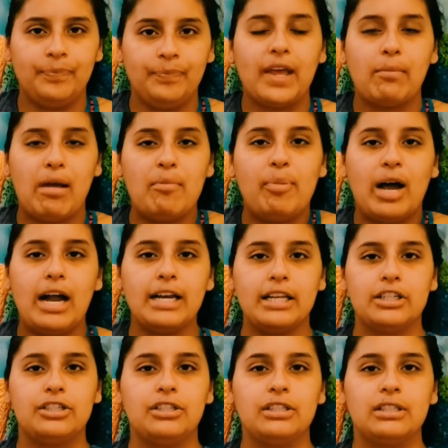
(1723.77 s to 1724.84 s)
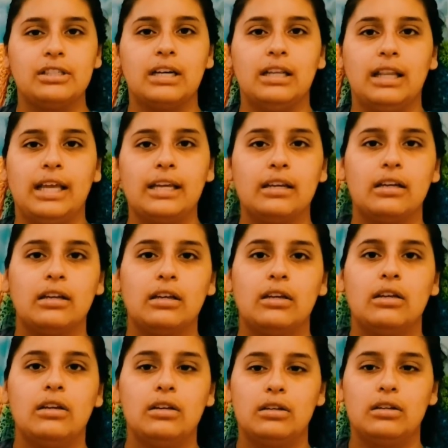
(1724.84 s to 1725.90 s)
Like my body is just going to like
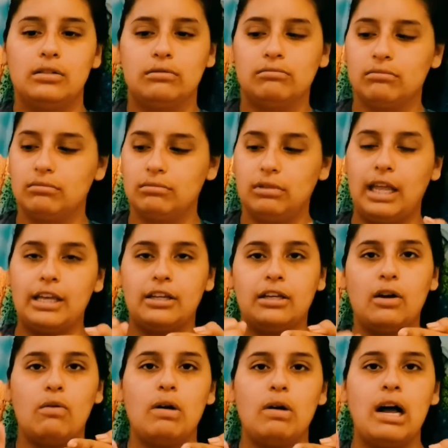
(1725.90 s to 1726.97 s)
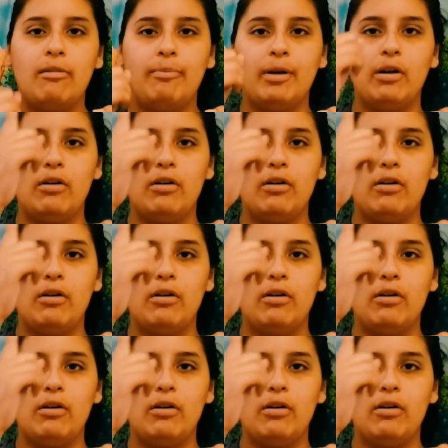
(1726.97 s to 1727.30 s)
go up